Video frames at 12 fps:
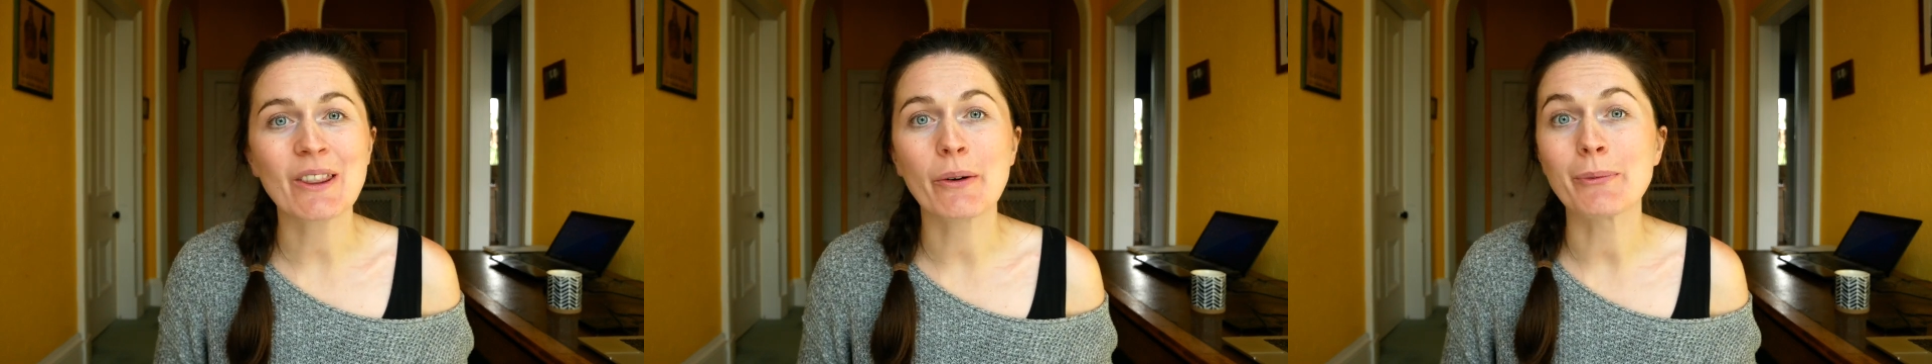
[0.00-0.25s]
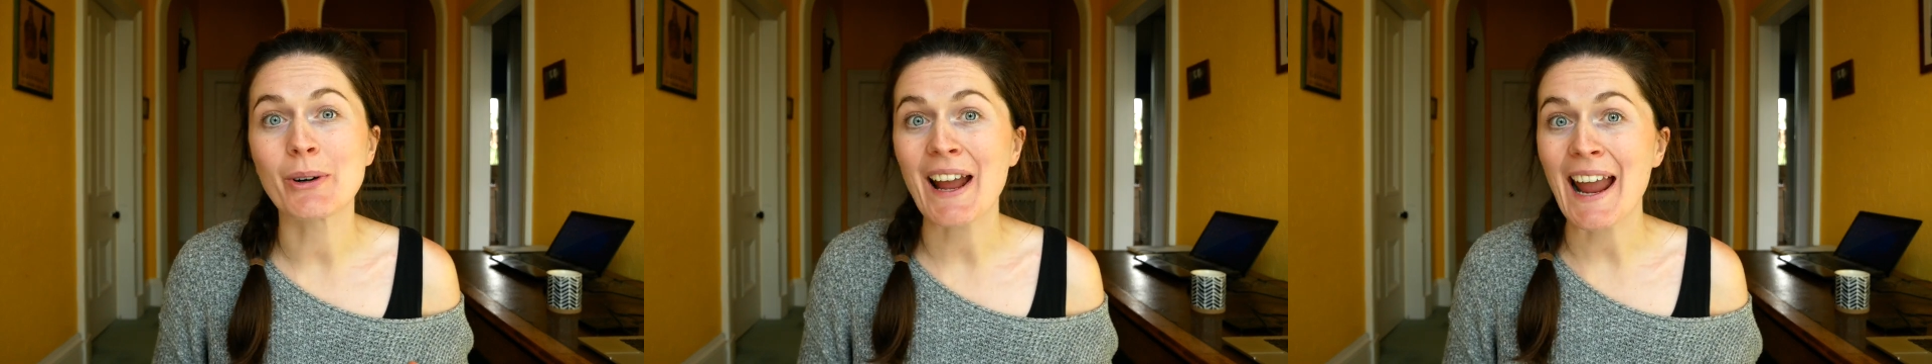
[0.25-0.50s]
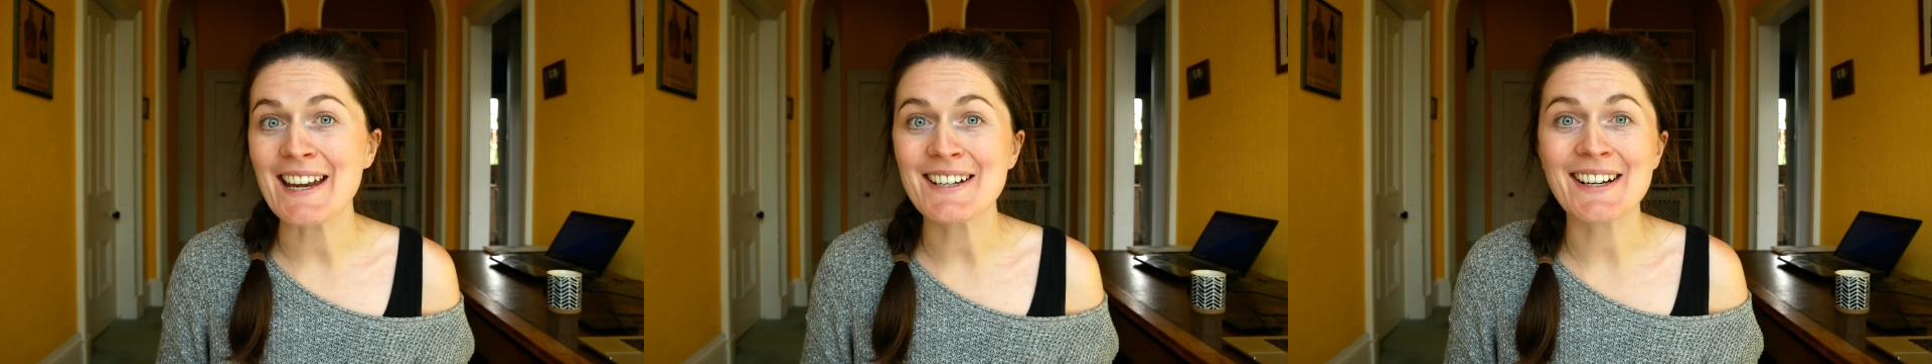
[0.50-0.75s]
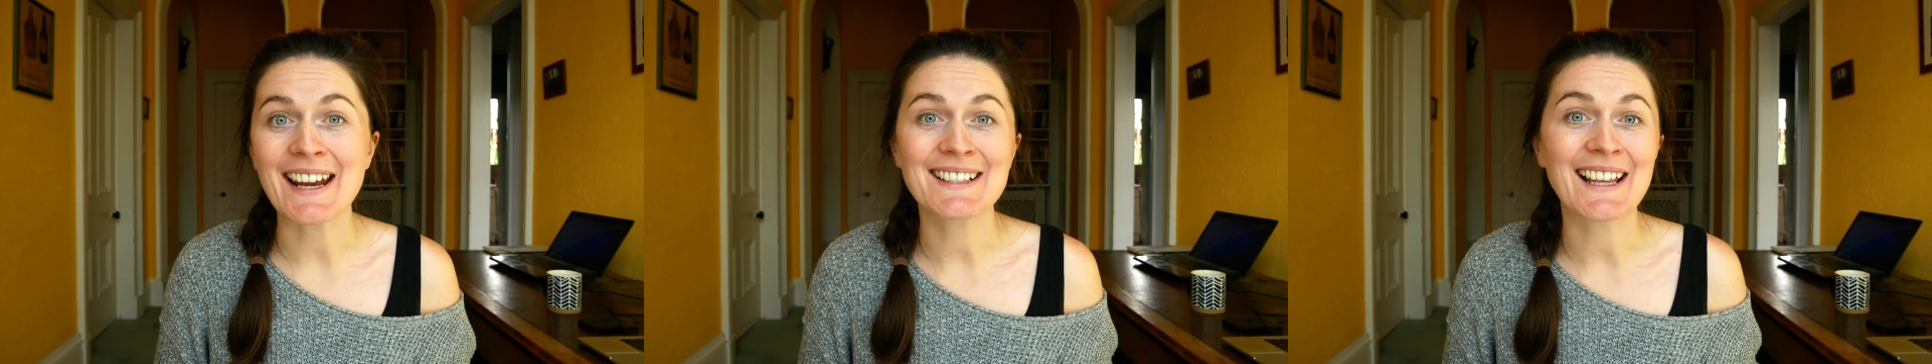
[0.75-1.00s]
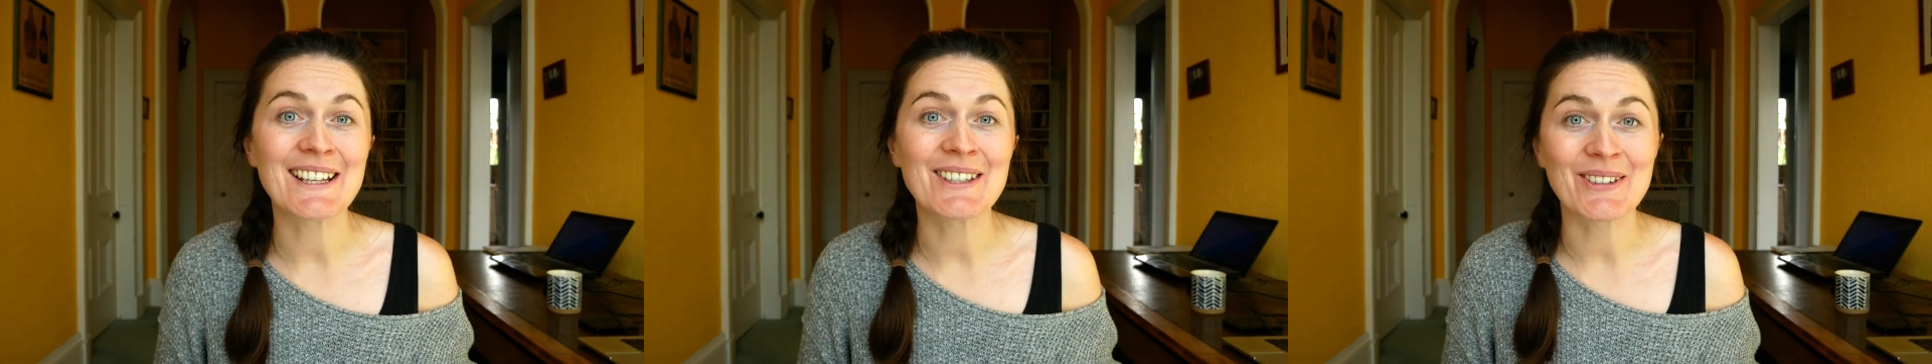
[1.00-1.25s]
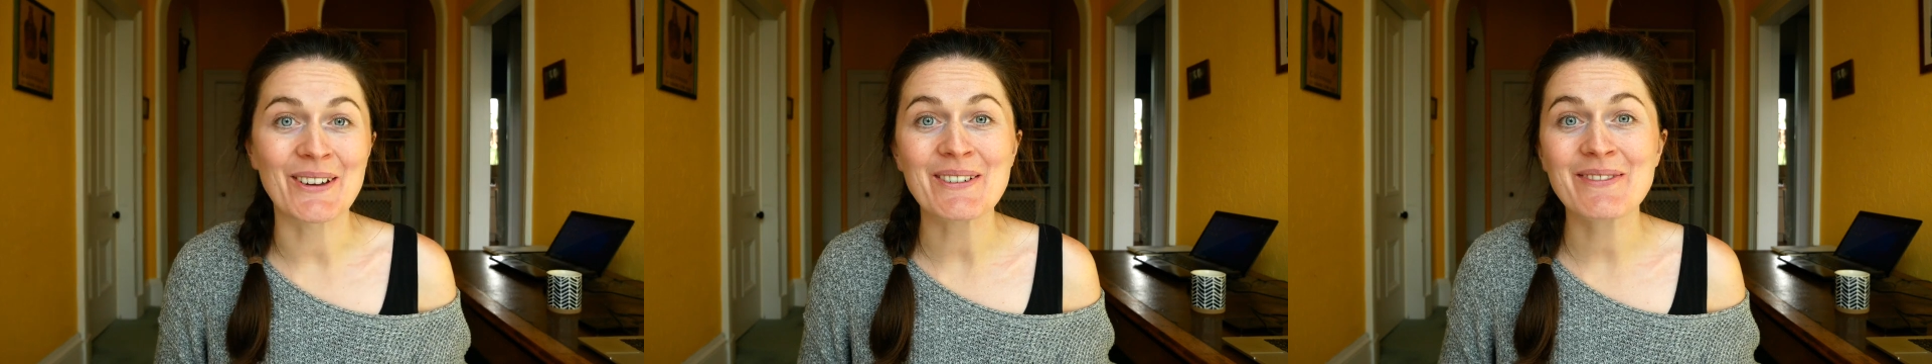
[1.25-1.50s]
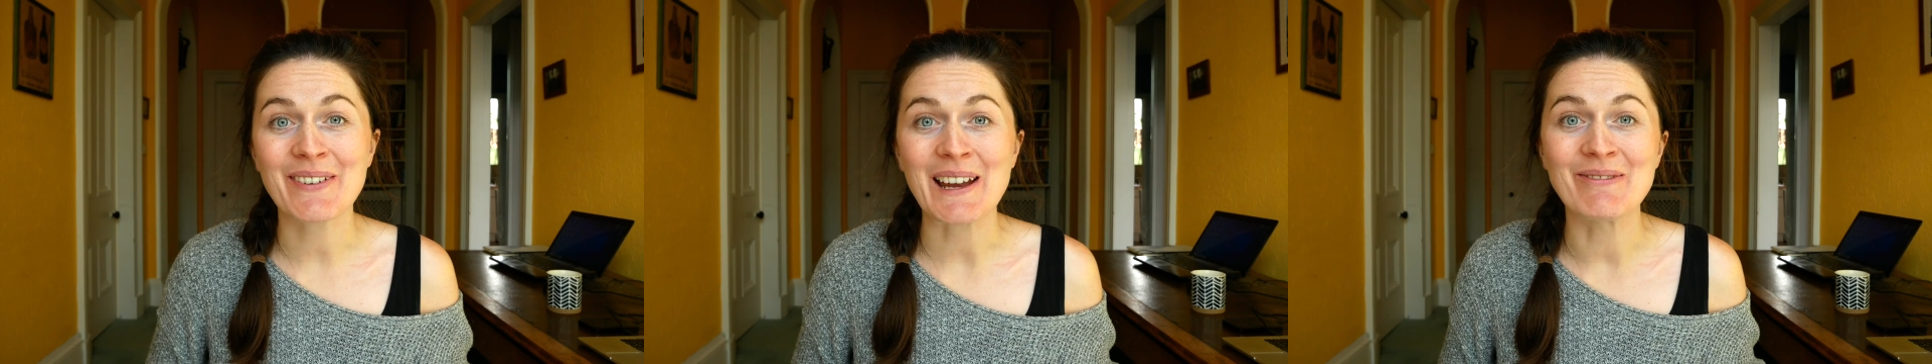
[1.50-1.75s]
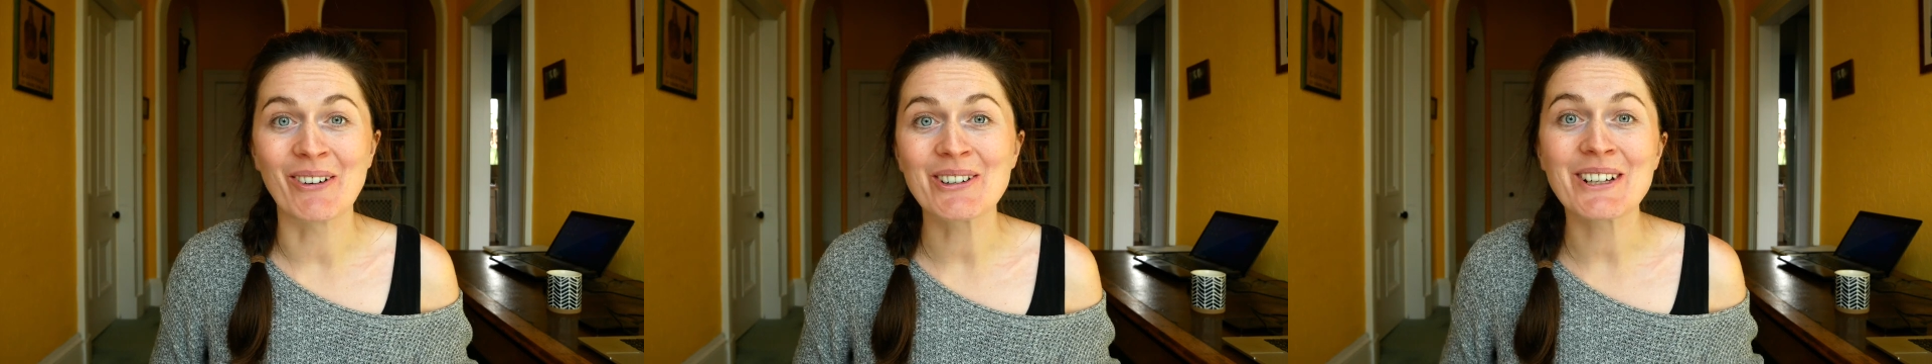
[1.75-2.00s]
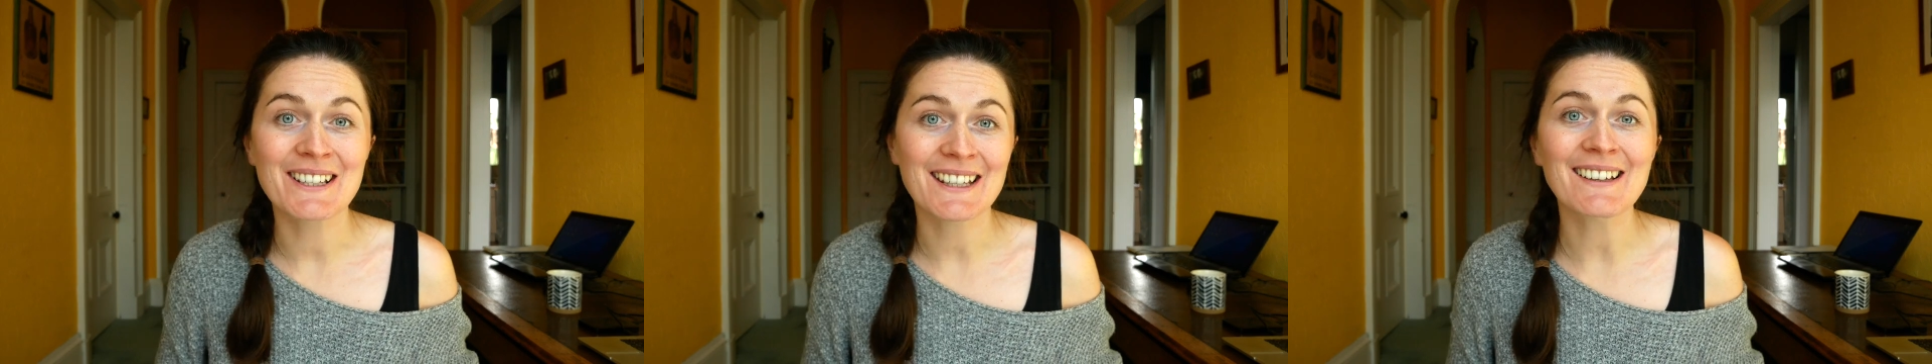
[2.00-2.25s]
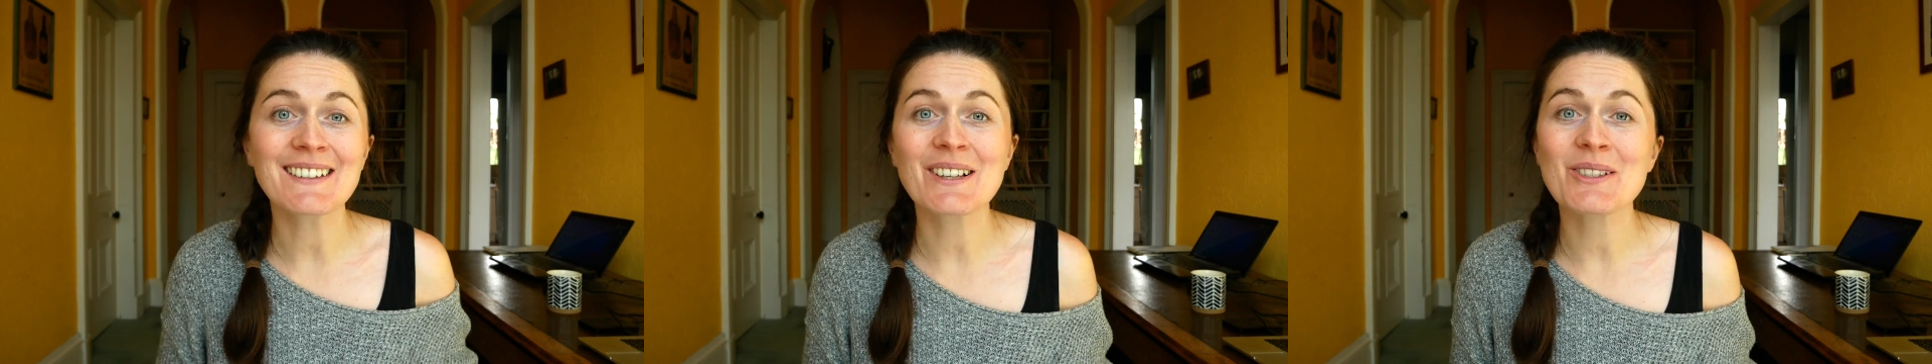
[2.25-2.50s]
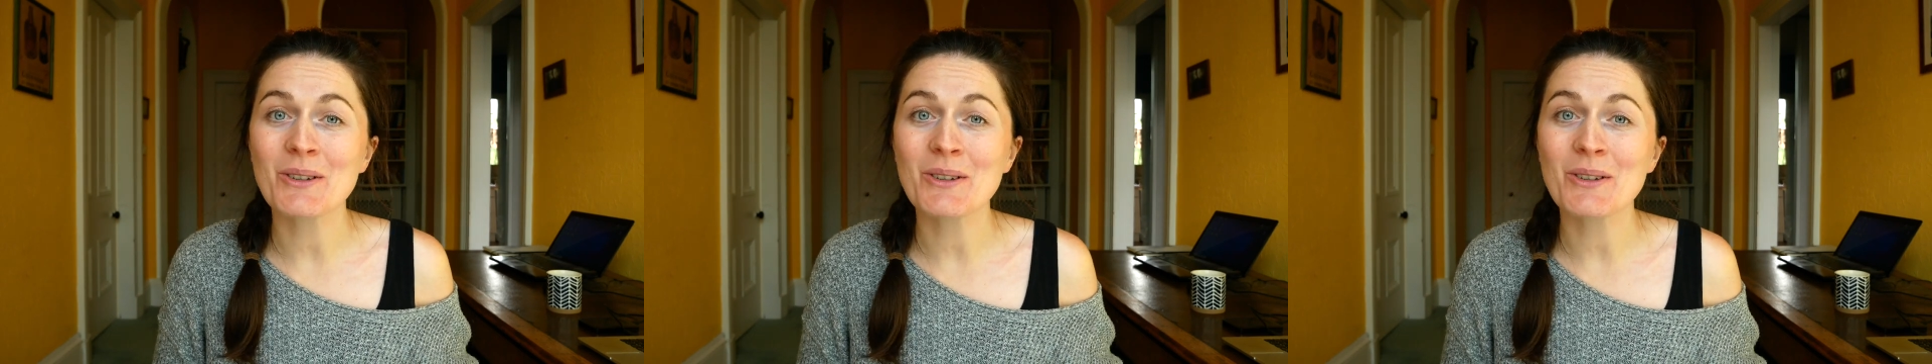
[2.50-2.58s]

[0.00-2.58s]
a lot more interest in doing fine motor skills,